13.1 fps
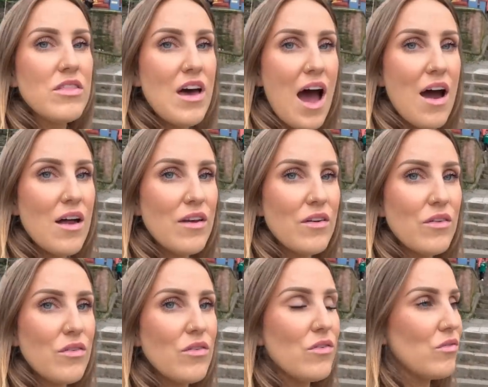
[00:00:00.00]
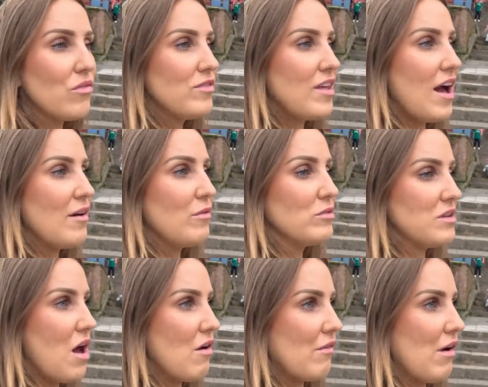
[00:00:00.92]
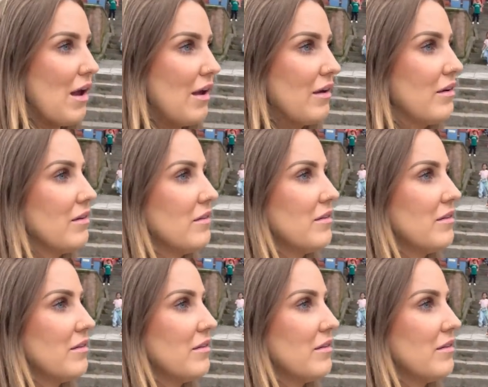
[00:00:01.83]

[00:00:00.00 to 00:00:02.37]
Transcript: That that was not right.